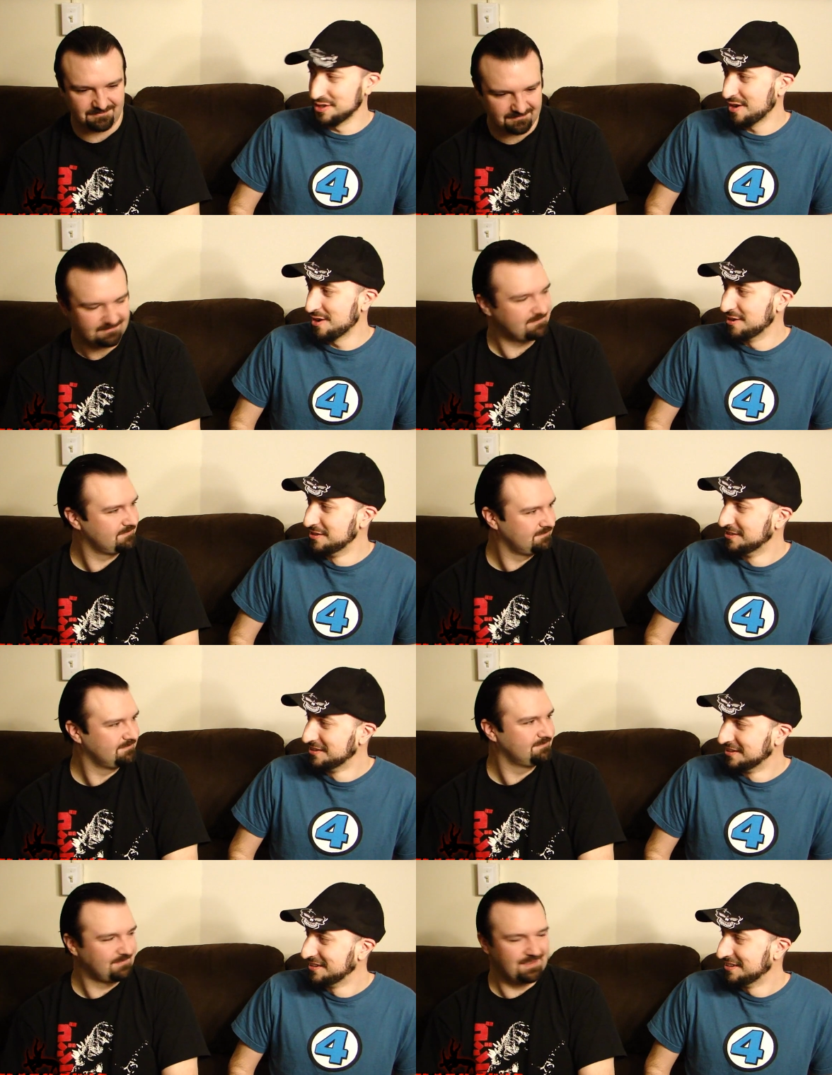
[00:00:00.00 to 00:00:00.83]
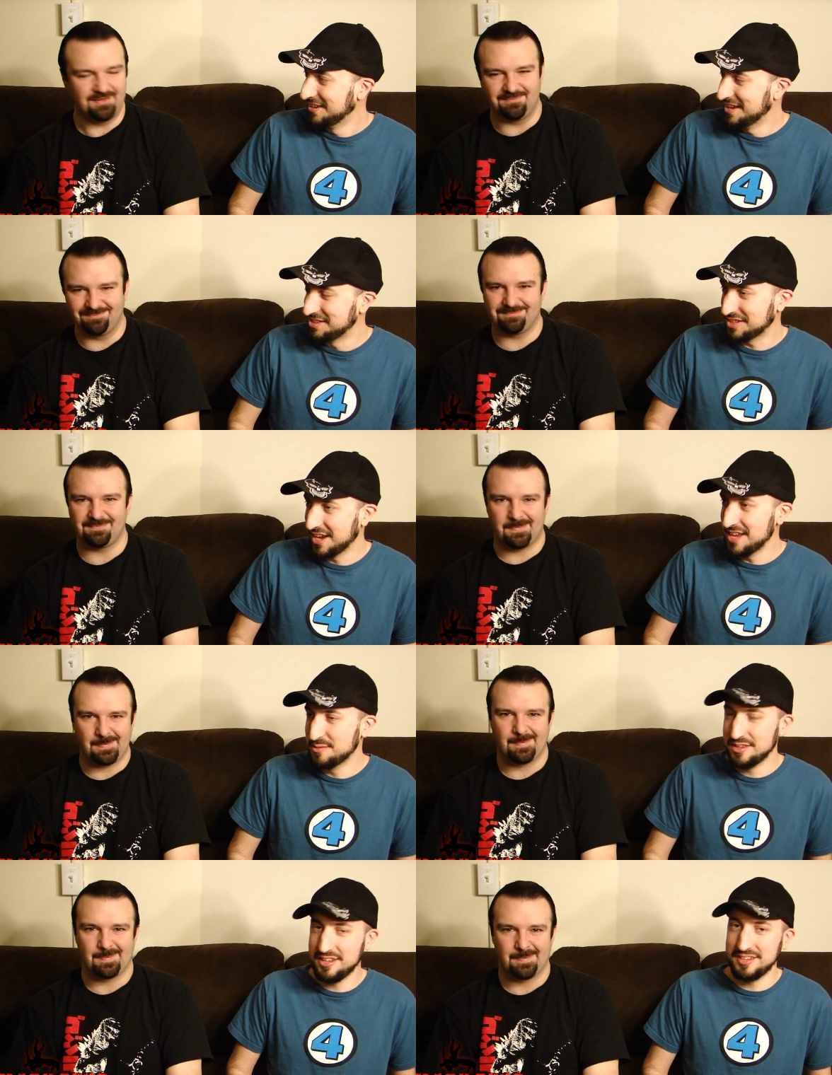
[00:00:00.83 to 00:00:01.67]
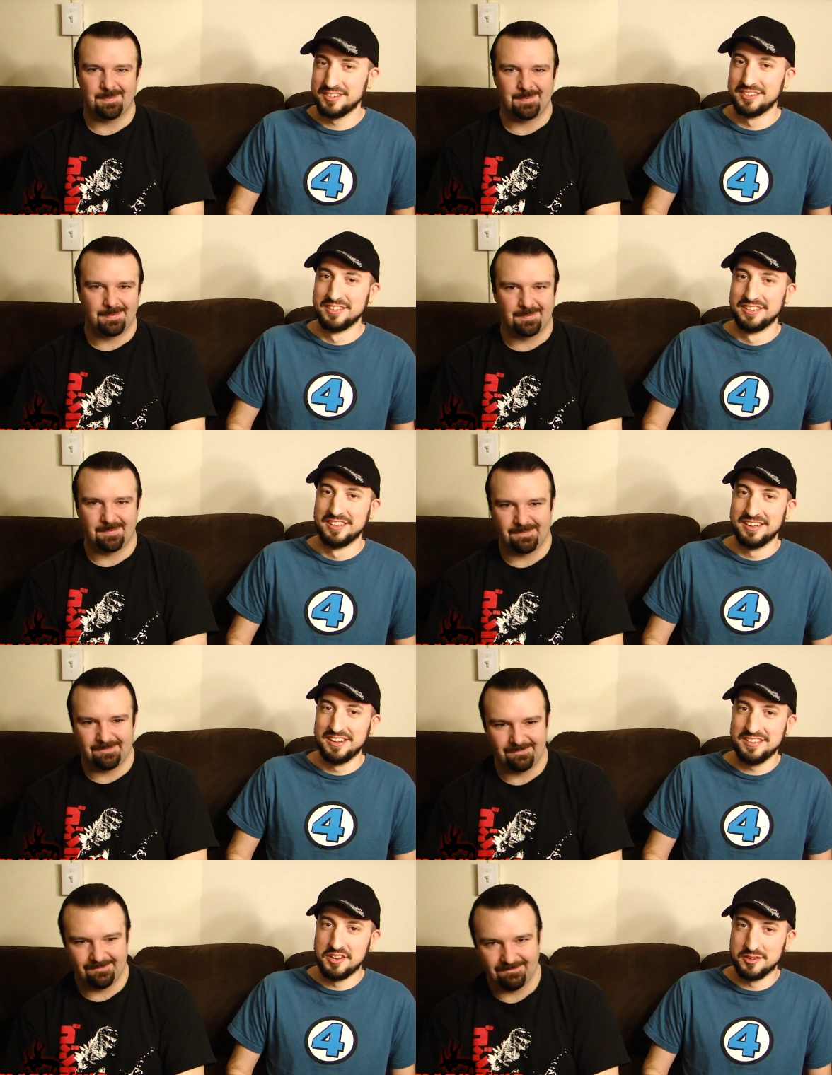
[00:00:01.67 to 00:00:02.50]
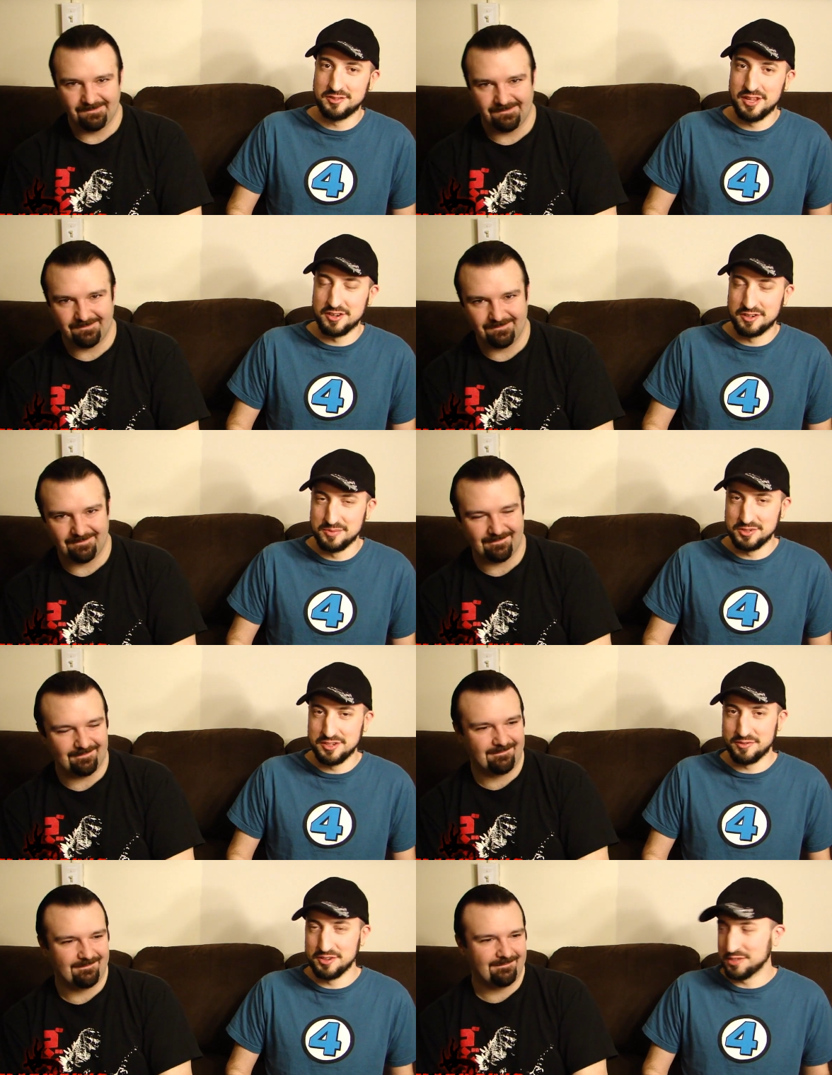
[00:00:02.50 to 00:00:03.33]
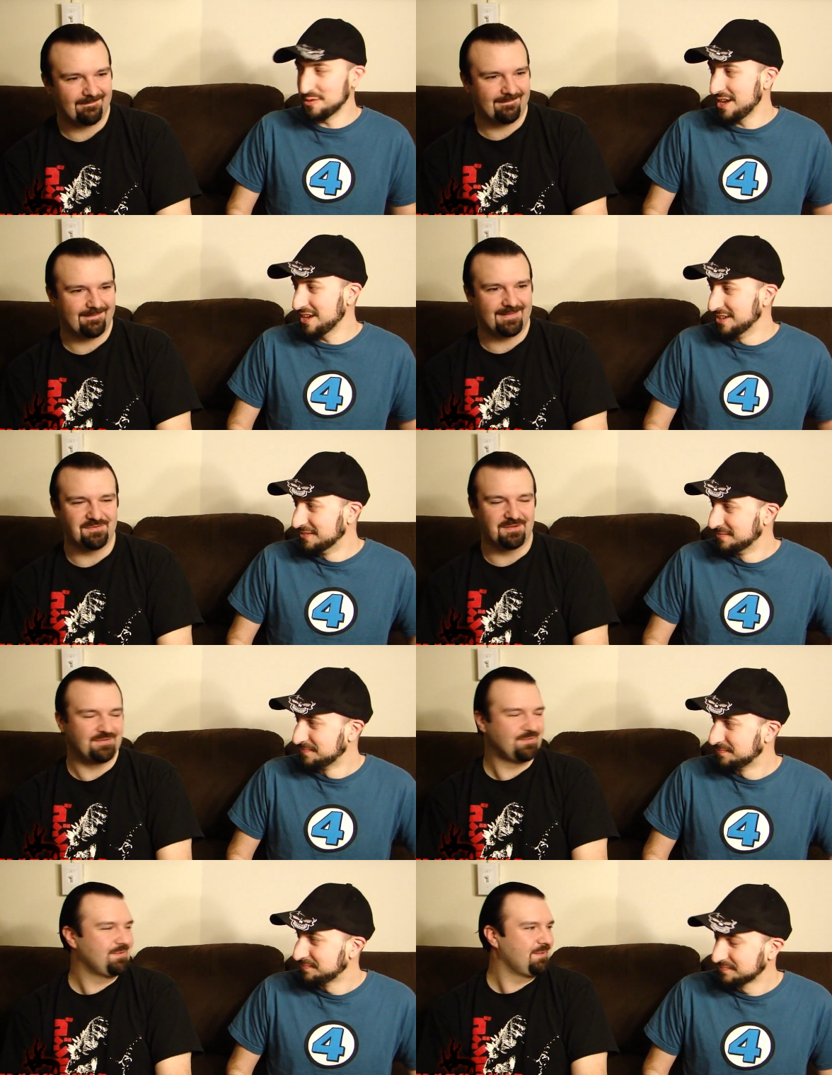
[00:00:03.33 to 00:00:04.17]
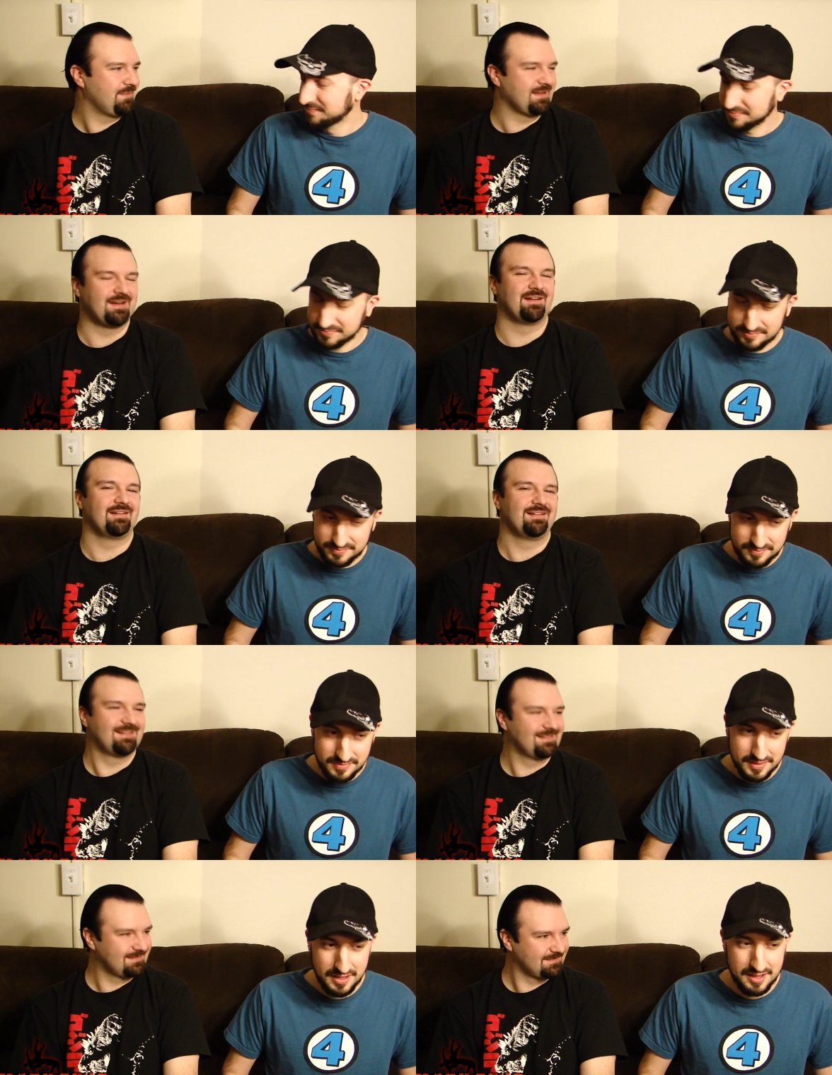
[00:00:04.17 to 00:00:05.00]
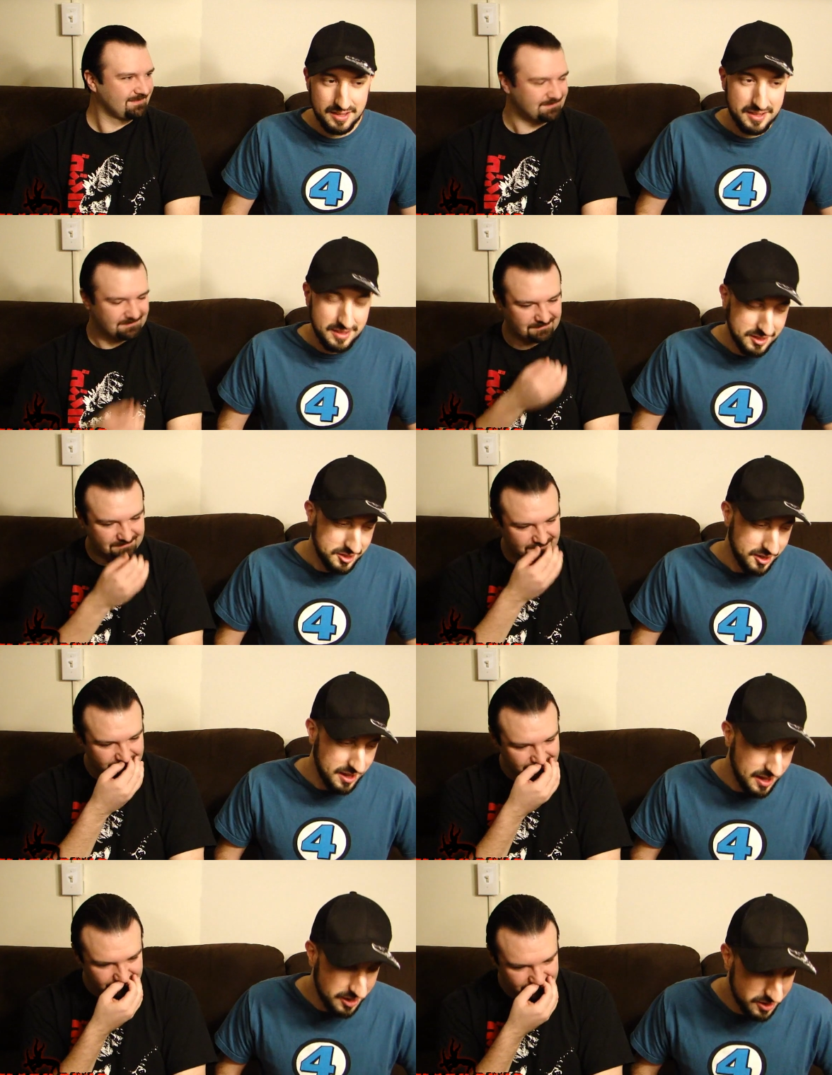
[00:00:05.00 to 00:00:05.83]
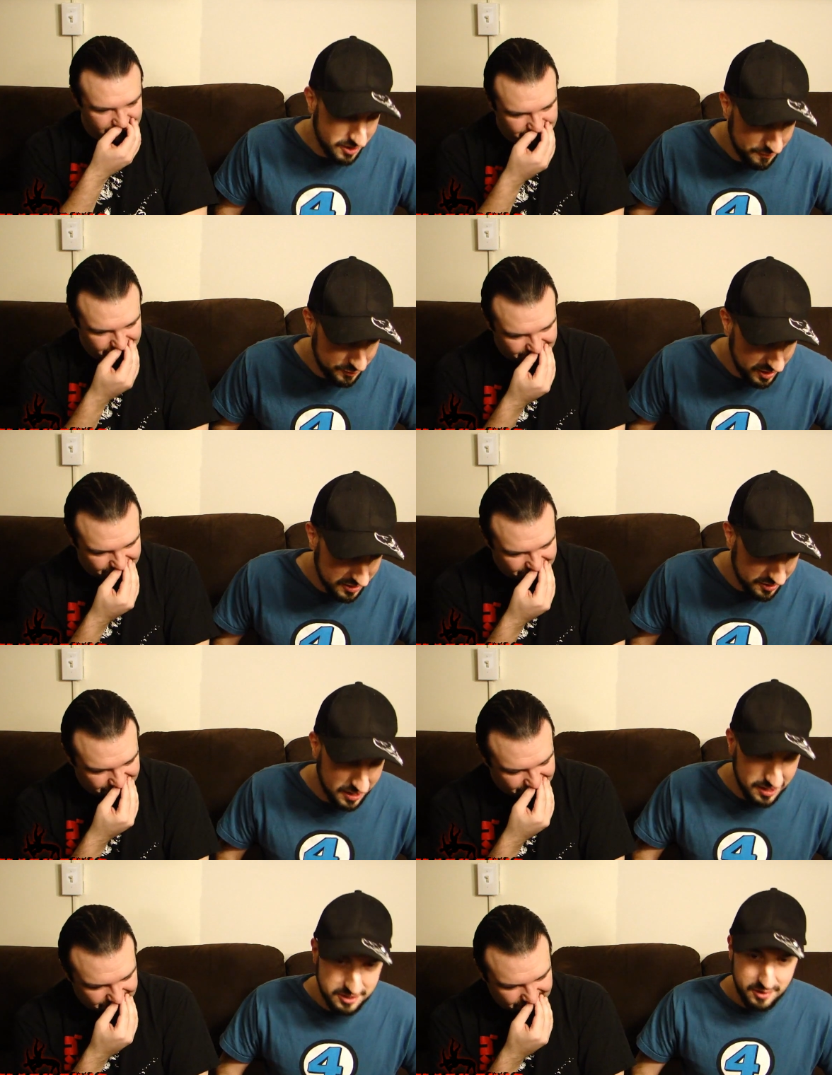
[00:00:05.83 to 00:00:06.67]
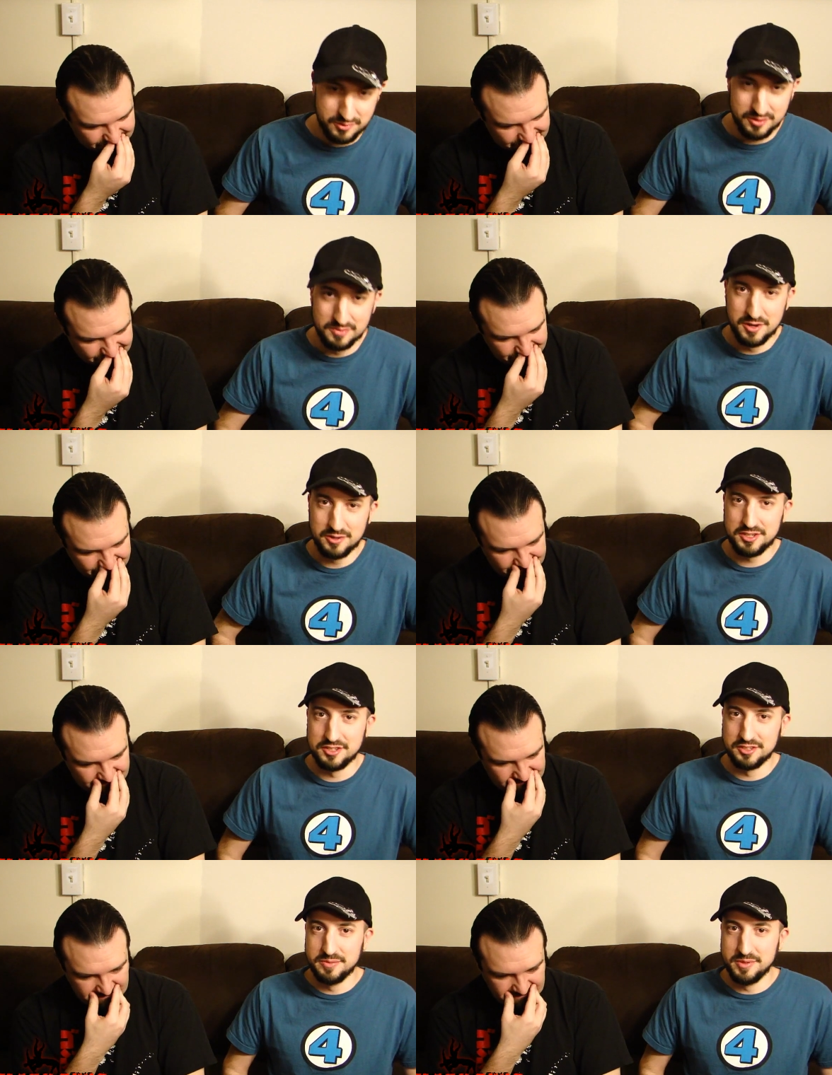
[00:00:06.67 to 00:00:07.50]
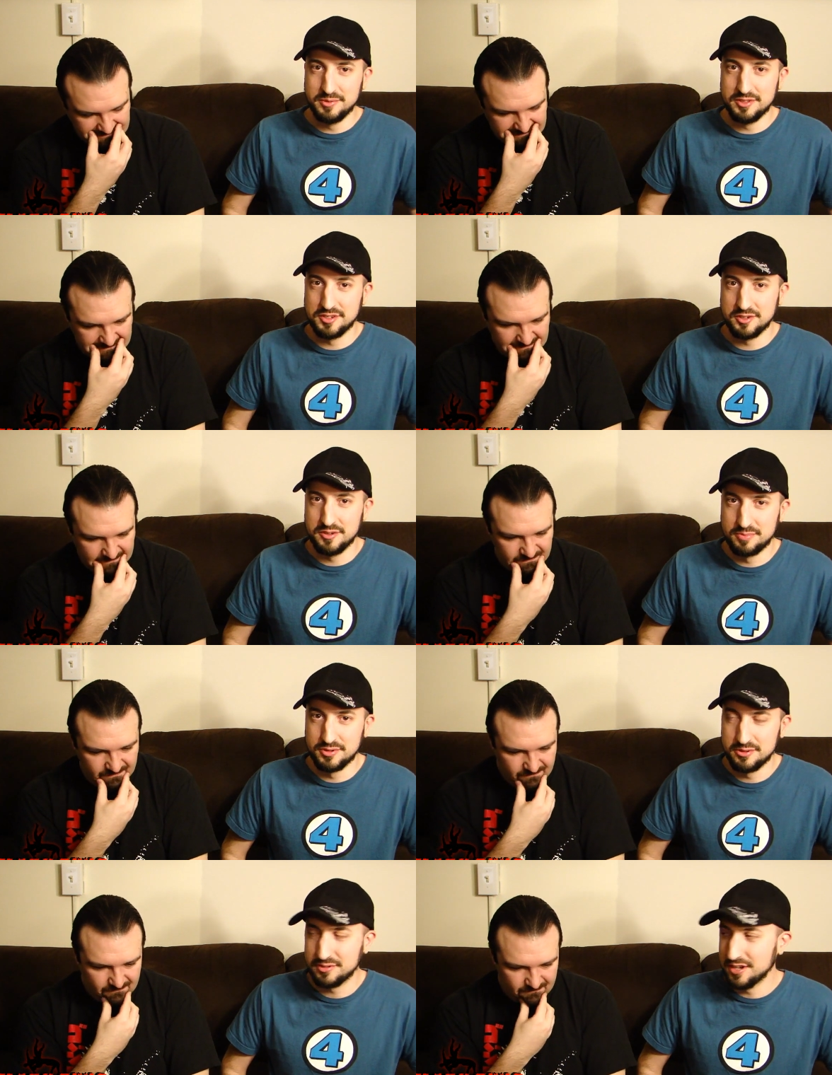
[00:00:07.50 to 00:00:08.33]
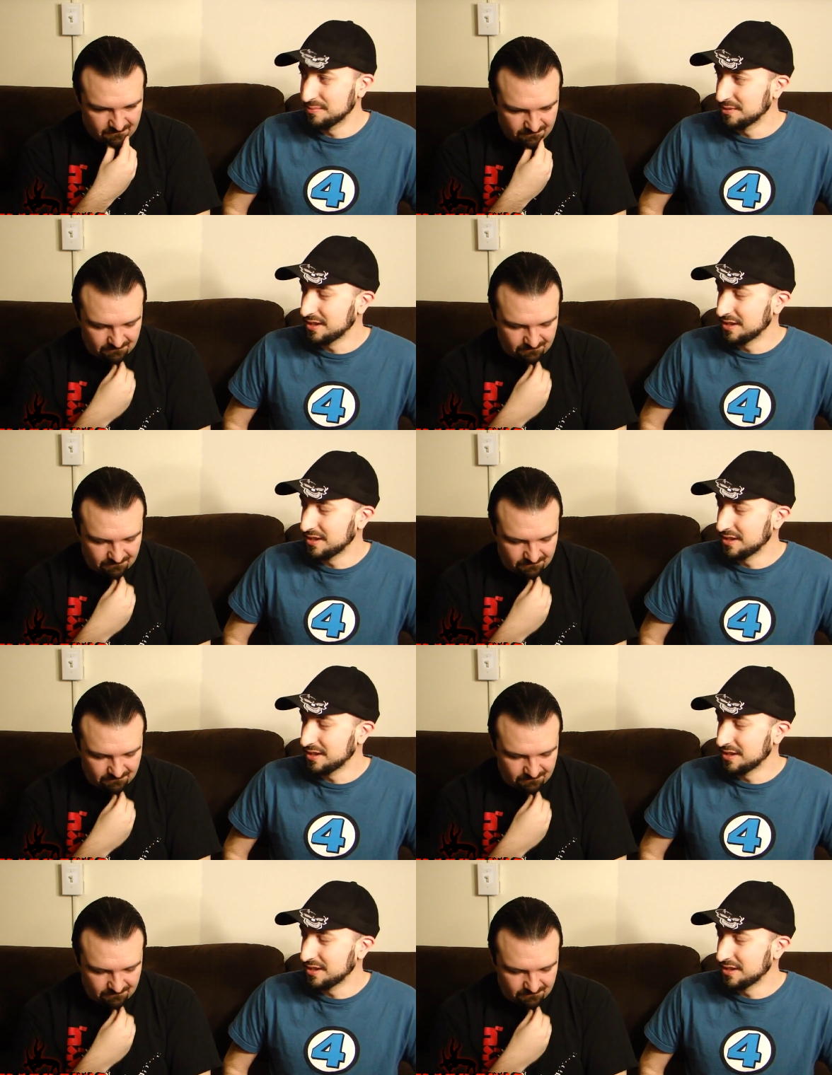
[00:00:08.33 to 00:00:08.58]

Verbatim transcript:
Speaker 1: the urn, yep. hits Kane with it, and then Undertaker comes and he runs away. And he runs away with the urn. So I, I don't know. I feel like they're kind of going through the motions a little bit with this whole program.